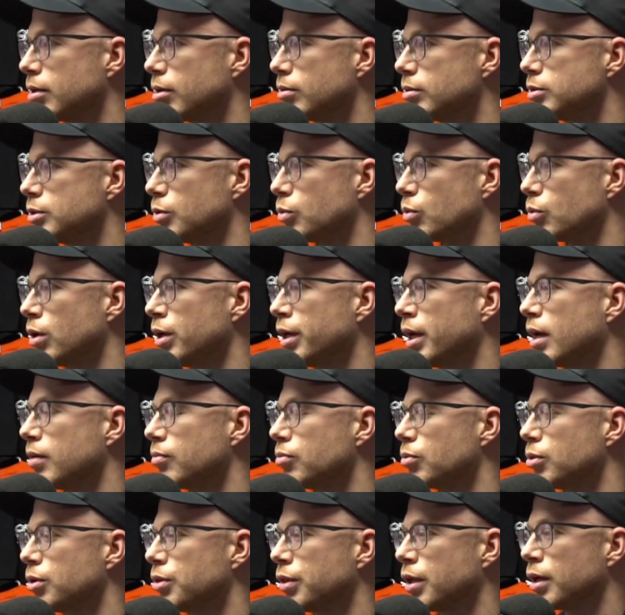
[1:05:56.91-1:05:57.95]
to run
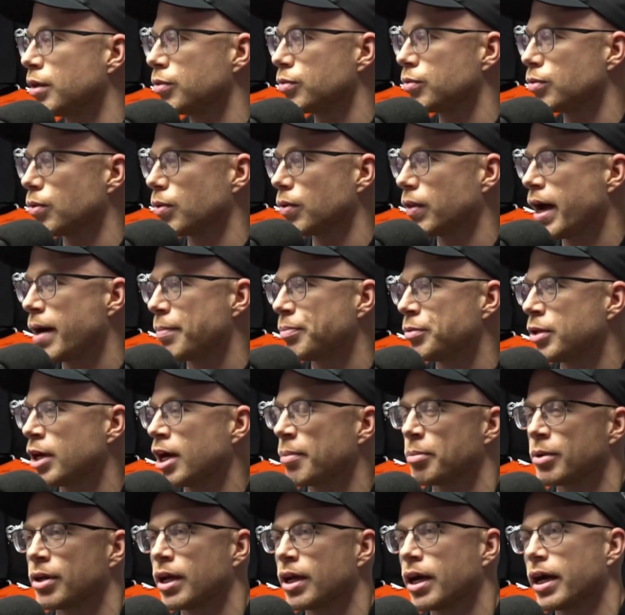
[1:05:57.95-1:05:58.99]
everything through a laptop
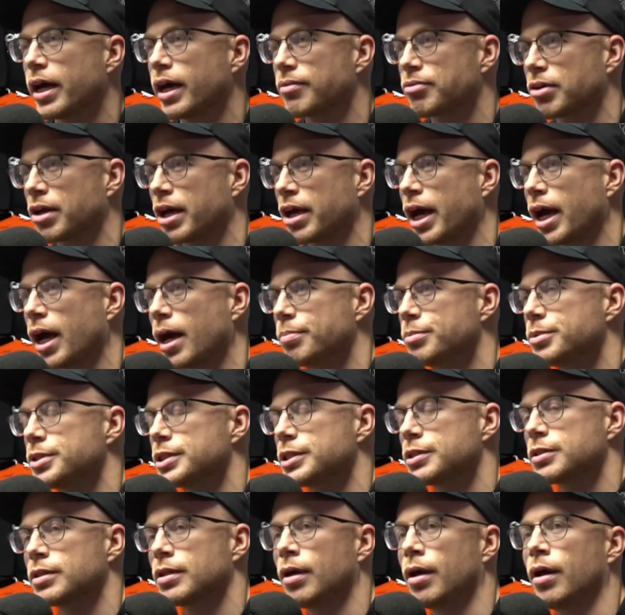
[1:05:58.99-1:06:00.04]
and not have
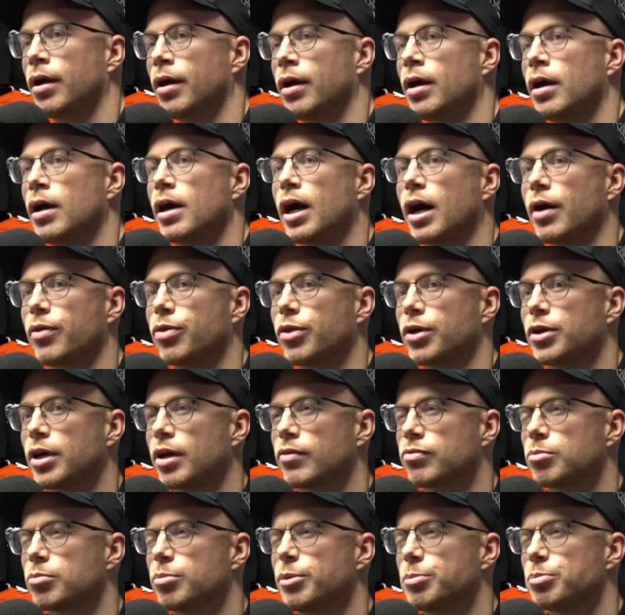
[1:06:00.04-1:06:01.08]
cabs, I think you have
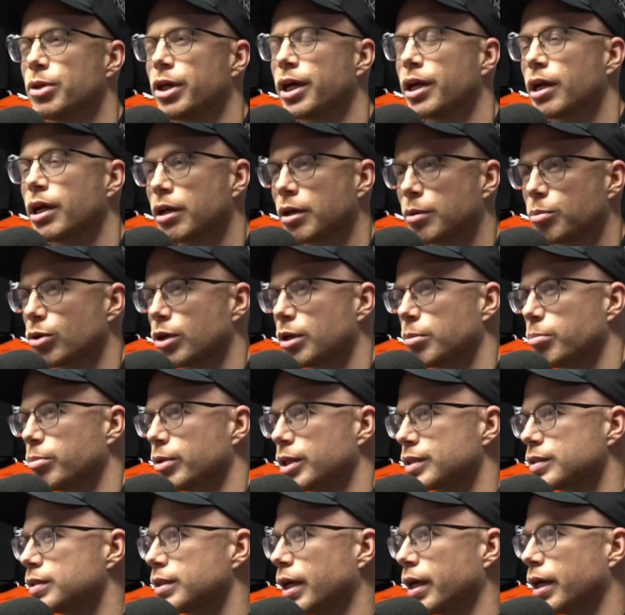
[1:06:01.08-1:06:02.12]
to be playing on a pretty big
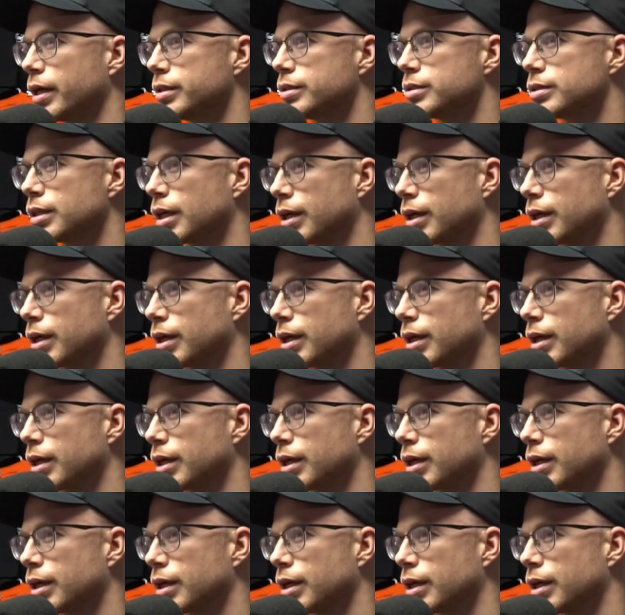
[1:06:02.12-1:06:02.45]
stage.